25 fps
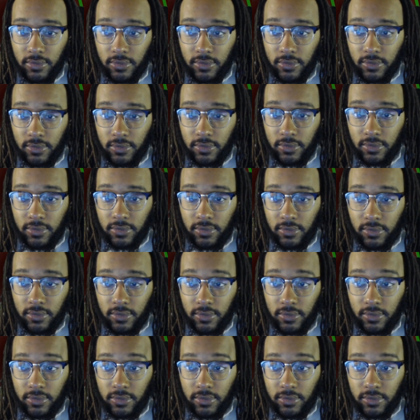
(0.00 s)

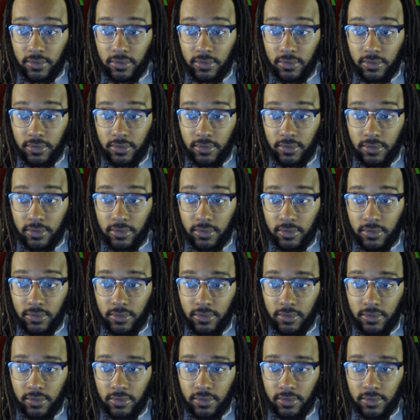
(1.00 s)

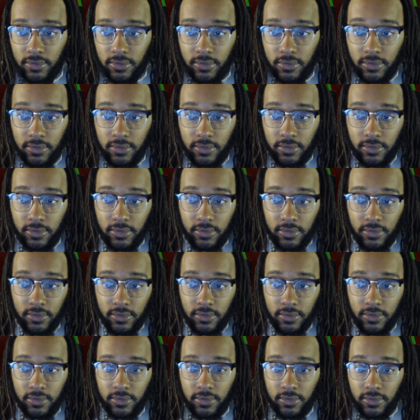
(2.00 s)

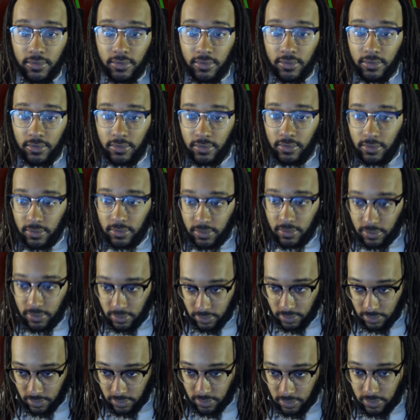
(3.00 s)

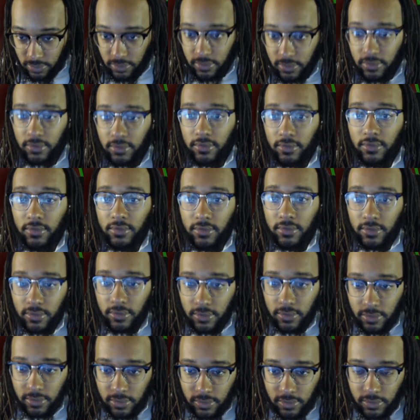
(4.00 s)

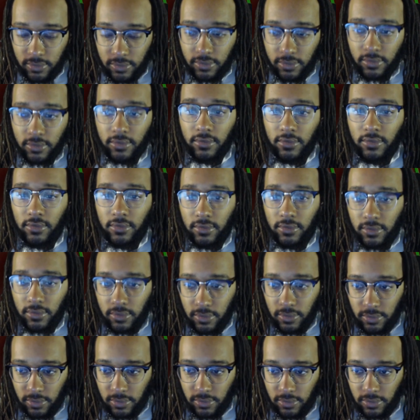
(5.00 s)
This person isn't speaking.